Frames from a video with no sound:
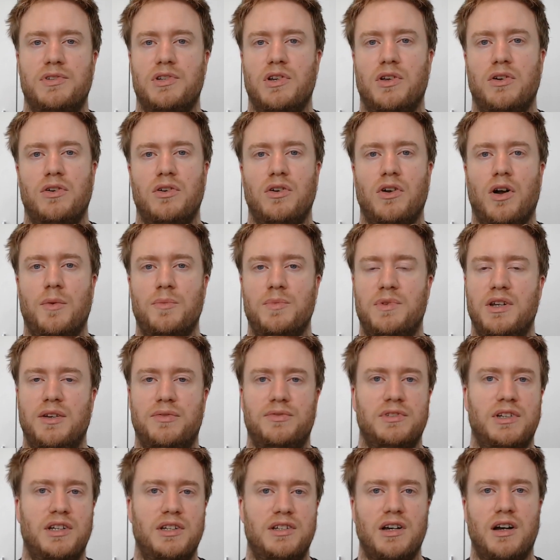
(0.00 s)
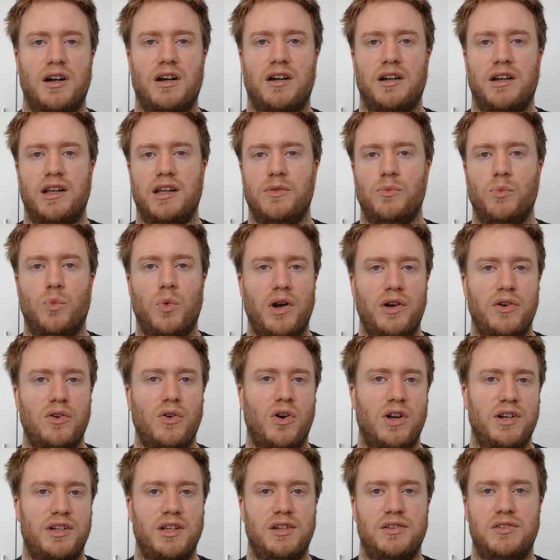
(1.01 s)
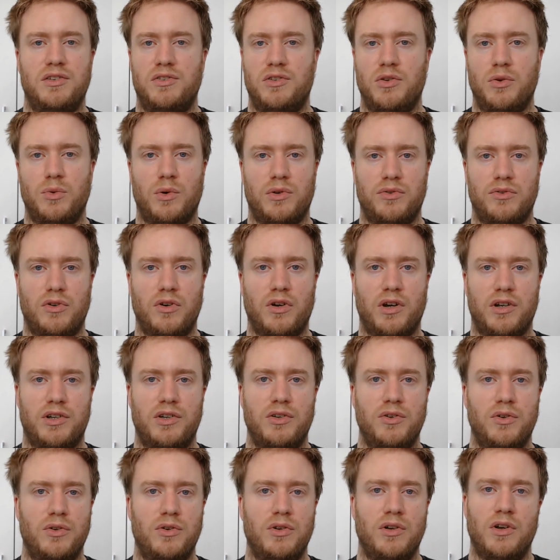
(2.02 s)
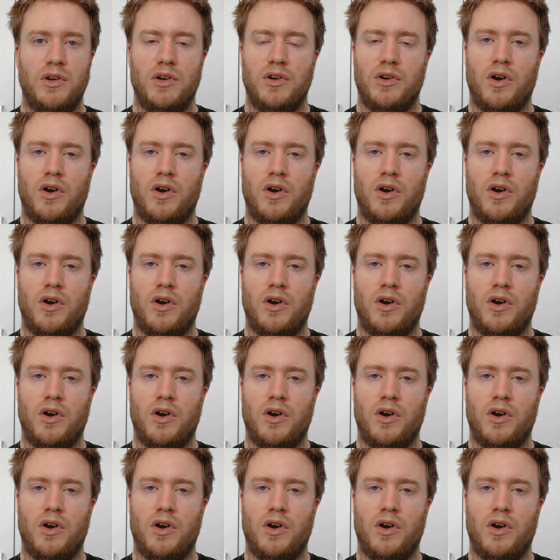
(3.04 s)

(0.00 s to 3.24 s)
So I'm definitely targeting 190 to 200 IQ.